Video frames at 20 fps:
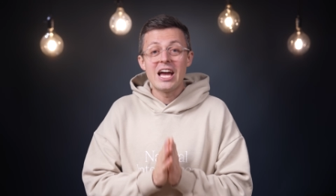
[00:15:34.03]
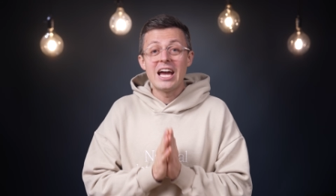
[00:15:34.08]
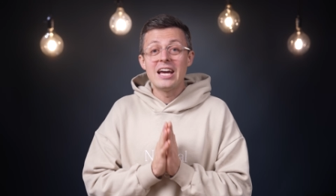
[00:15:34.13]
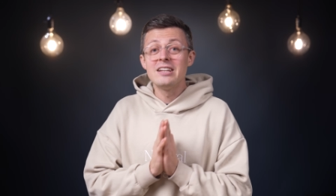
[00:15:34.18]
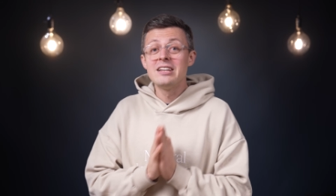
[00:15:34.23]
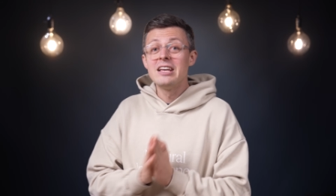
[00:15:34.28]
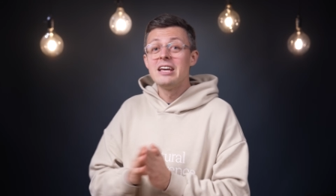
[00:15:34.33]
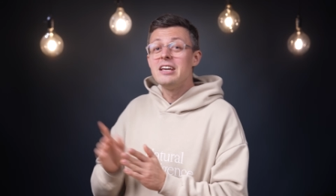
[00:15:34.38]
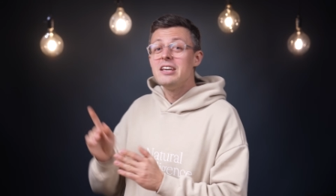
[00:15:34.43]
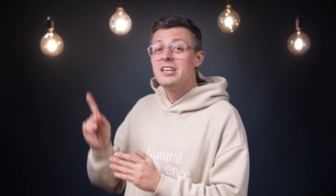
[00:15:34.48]

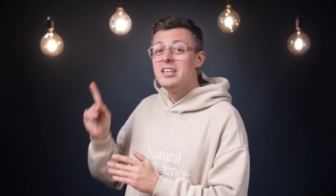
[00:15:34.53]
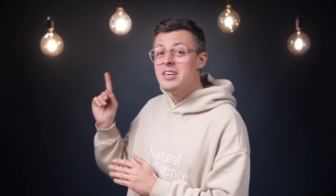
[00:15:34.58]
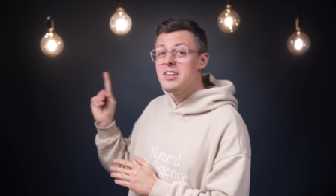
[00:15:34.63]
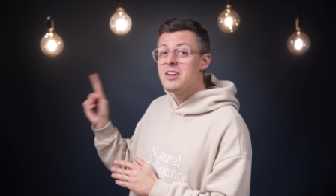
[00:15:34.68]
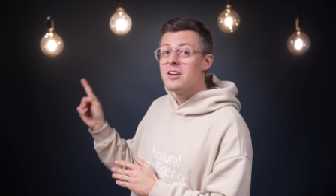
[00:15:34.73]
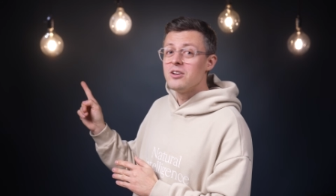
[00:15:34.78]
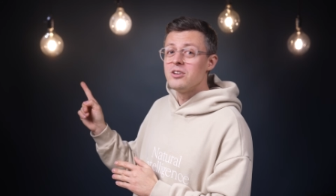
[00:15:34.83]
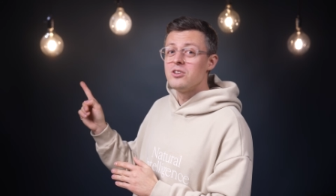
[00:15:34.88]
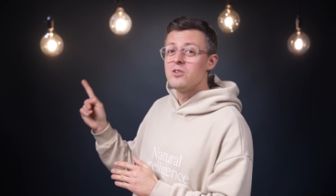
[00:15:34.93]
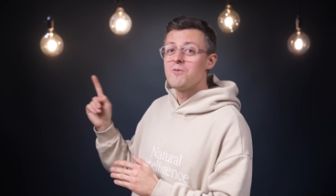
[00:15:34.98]
And
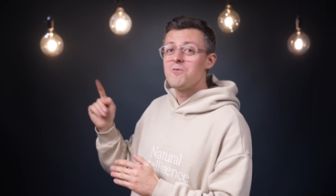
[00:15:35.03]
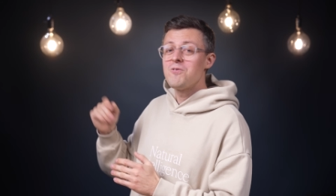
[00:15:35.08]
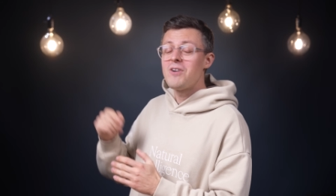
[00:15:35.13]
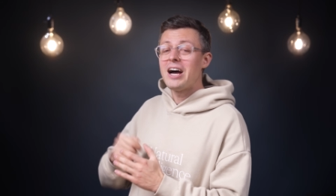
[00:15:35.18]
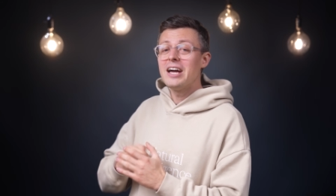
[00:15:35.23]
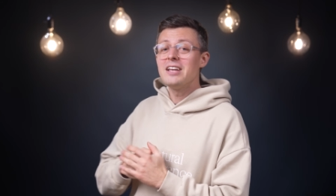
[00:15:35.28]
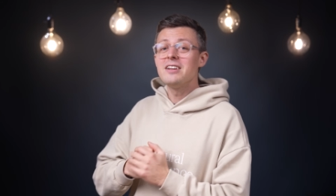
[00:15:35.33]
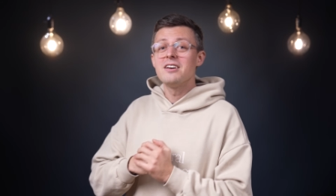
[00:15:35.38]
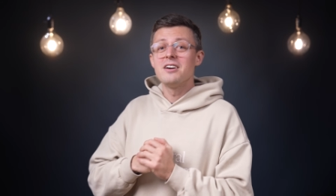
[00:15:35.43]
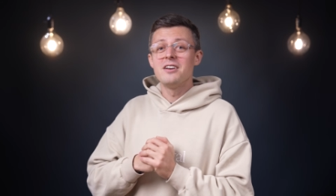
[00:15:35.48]
here you
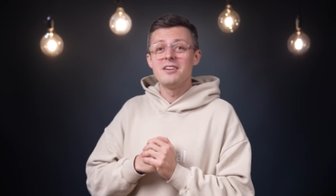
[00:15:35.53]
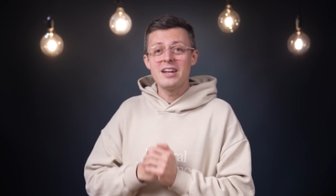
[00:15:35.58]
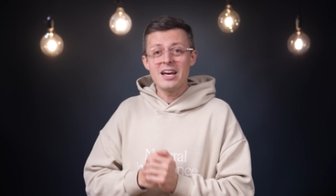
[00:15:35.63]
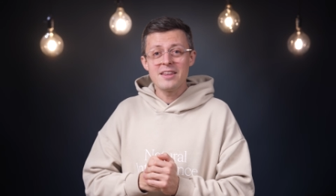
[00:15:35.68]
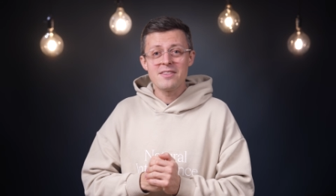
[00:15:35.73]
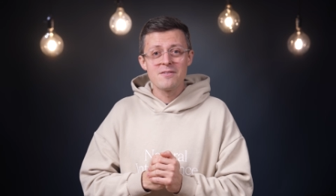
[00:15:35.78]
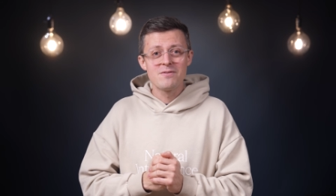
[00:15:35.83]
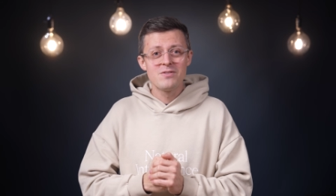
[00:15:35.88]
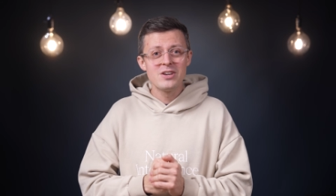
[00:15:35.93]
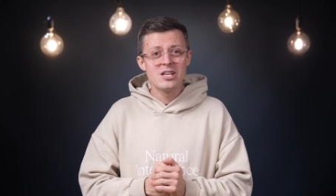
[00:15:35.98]
find
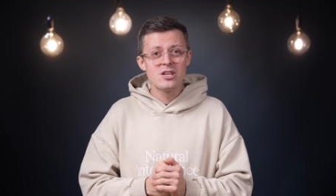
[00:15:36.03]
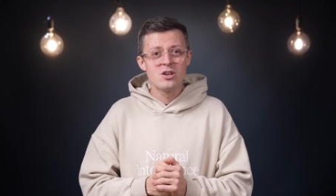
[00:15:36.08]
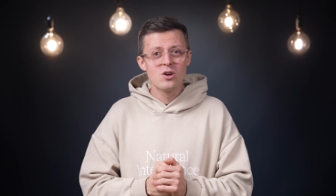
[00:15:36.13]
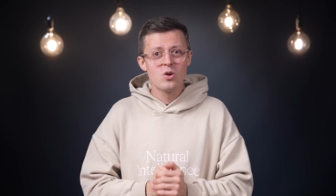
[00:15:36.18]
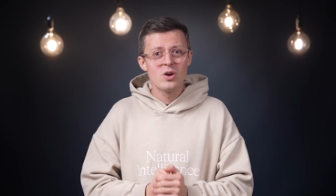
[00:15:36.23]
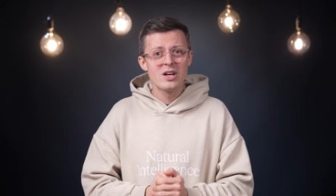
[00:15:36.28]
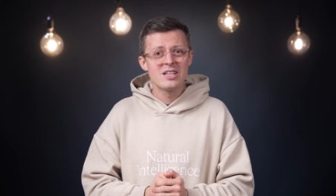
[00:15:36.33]
another video.